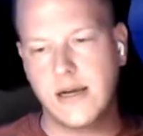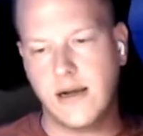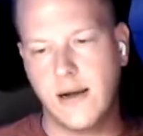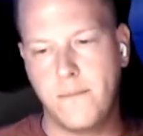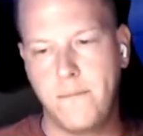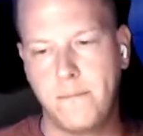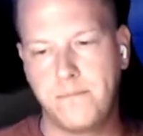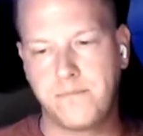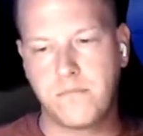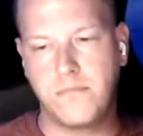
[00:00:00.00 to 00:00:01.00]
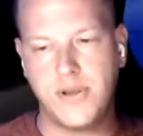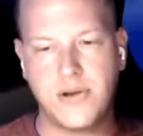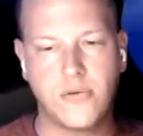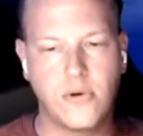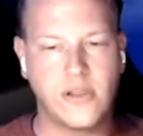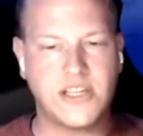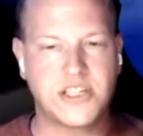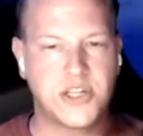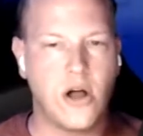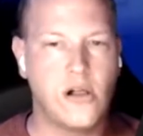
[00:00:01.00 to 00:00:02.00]
But you could really
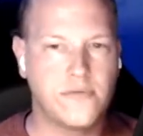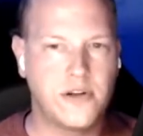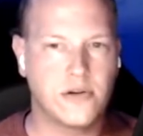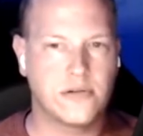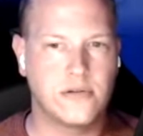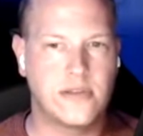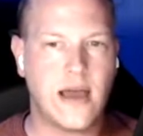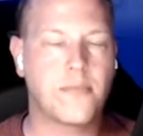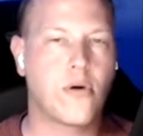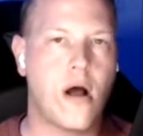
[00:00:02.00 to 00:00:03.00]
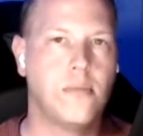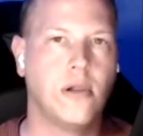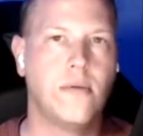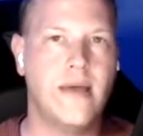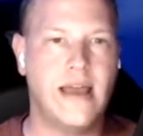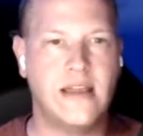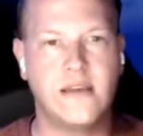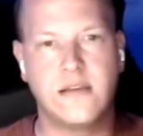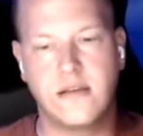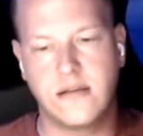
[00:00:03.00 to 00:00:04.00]
solve that problem
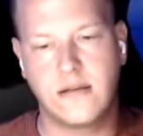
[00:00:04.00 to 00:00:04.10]
and